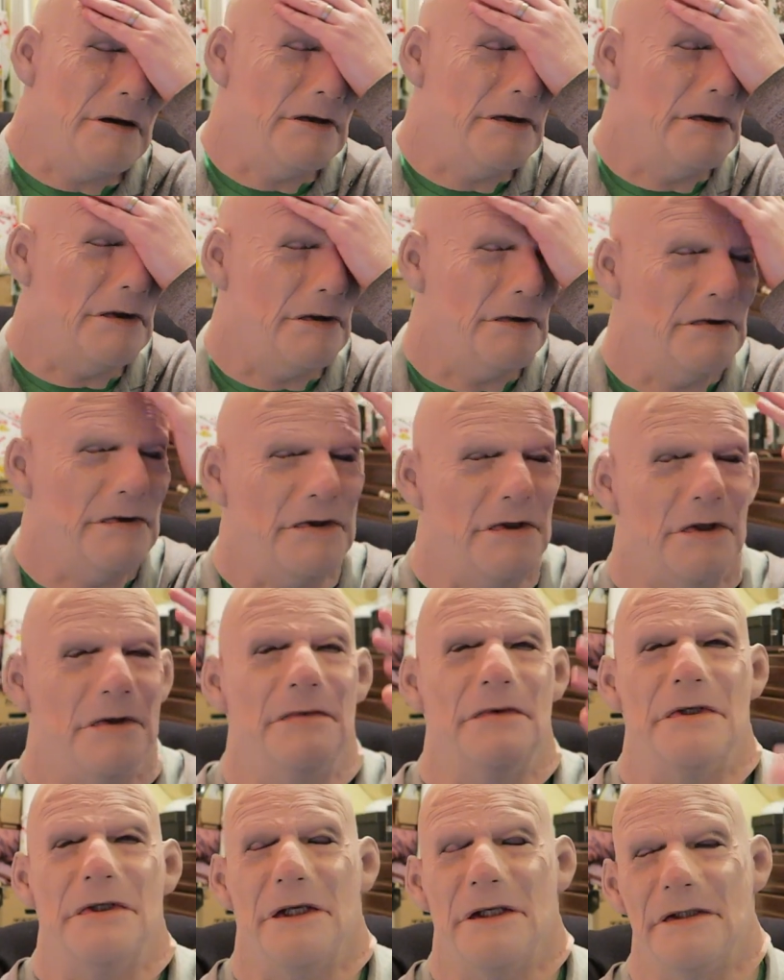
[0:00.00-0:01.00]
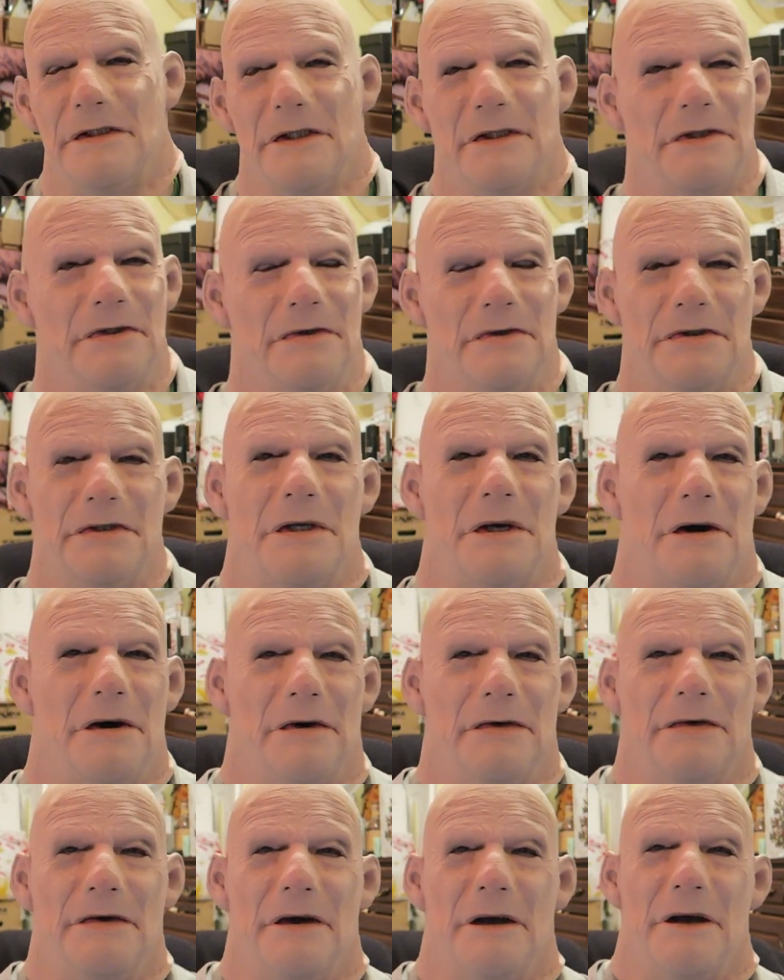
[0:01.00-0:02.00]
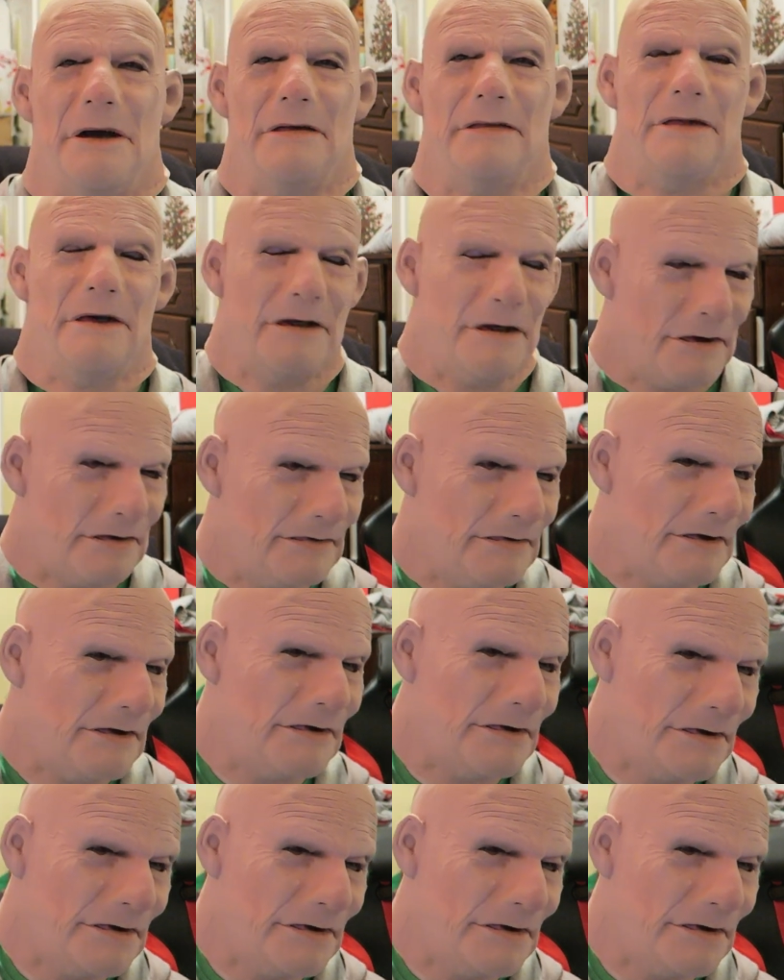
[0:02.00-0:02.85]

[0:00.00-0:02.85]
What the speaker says: YouTube shit is just gone beyond a